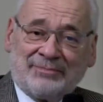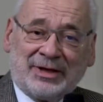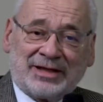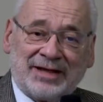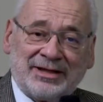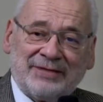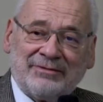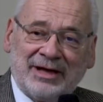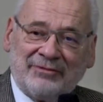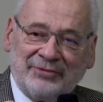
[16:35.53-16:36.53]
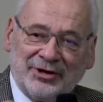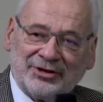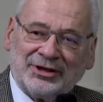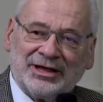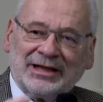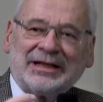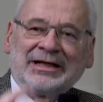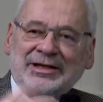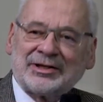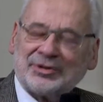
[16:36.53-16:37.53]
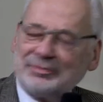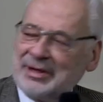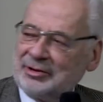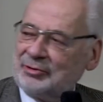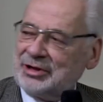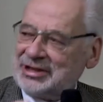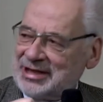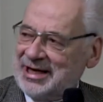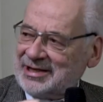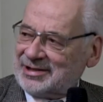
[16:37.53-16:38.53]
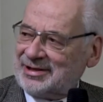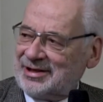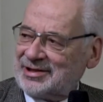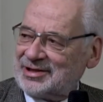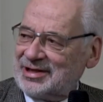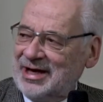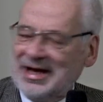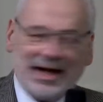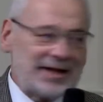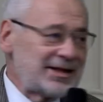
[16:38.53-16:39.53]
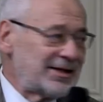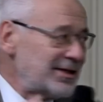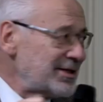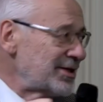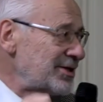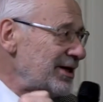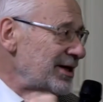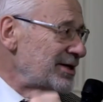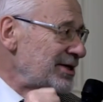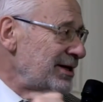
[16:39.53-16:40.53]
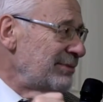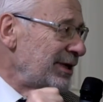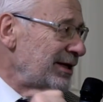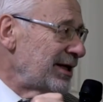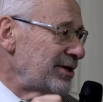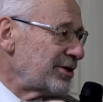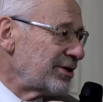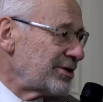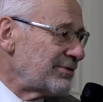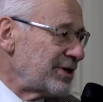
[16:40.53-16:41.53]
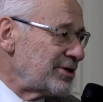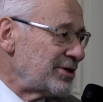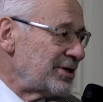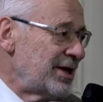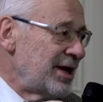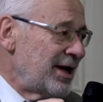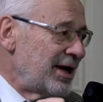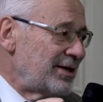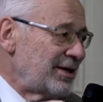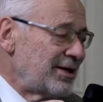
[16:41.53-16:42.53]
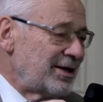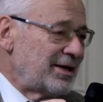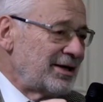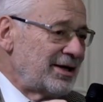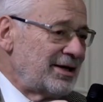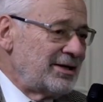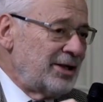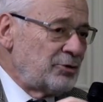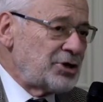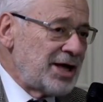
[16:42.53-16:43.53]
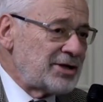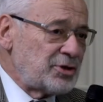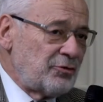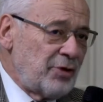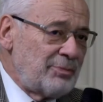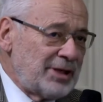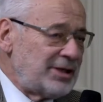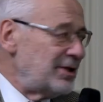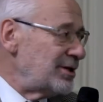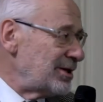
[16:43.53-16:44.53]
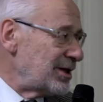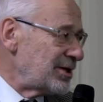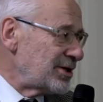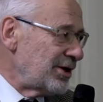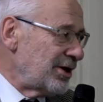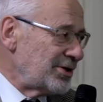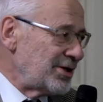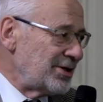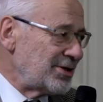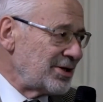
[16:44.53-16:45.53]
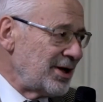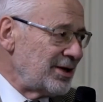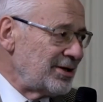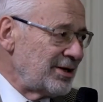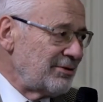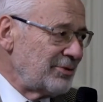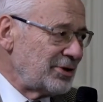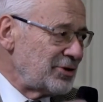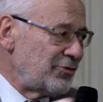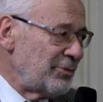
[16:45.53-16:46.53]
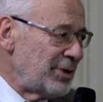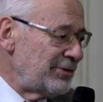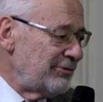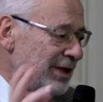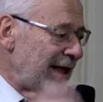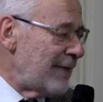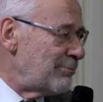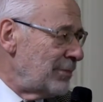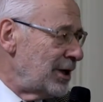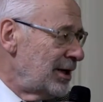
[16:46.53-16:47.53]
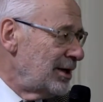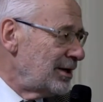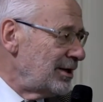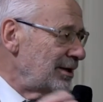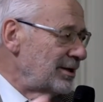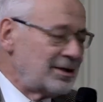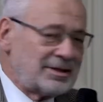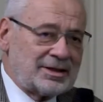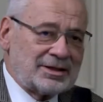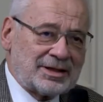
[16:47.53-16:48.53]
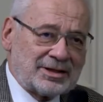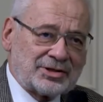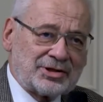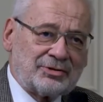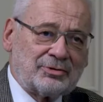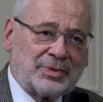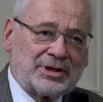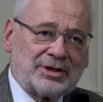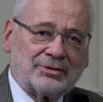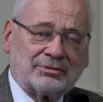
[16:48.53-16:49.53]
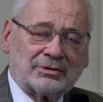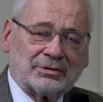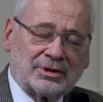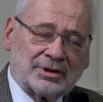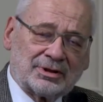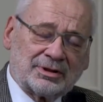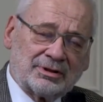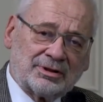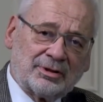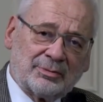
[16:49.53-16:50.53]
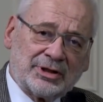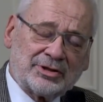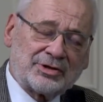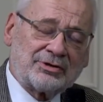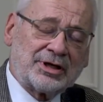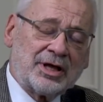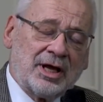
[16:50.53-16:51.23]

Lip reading: But I think we have not really an instrument to discuss this. I think that's an extremely dangerous question. I think no chance to forbid it. That's a nonsense. I think what is forbidden will happen. That's true by the whole human history.